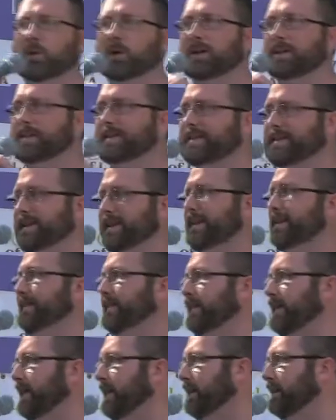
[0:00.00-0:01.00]
1
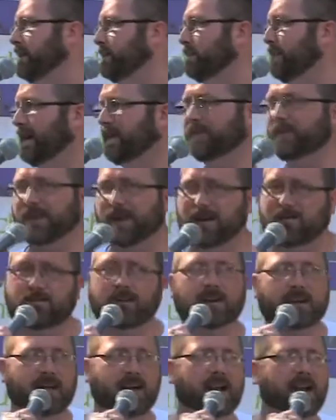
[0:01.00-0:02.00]
cigarette, my
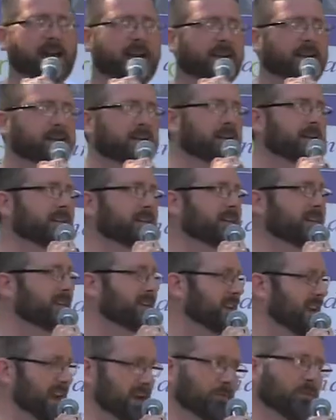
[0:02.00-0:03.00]
favorite kind,
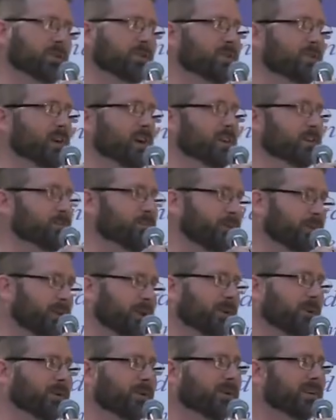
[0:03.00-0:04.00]
Camel Crush
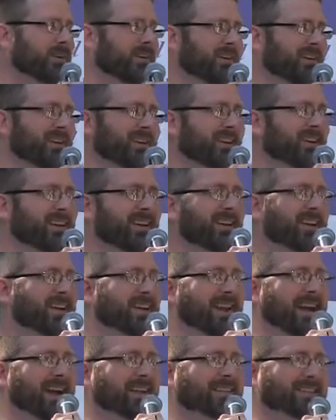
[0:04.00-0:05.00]
Blue.
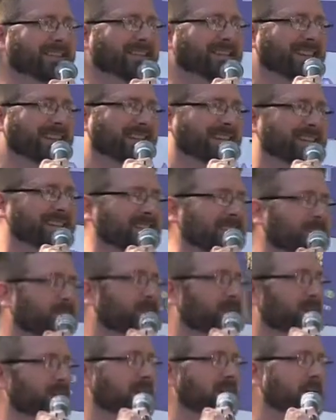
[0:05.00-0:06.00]
Now see, this is
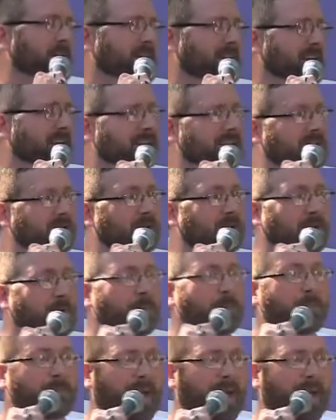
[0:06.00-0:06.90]
funny because looking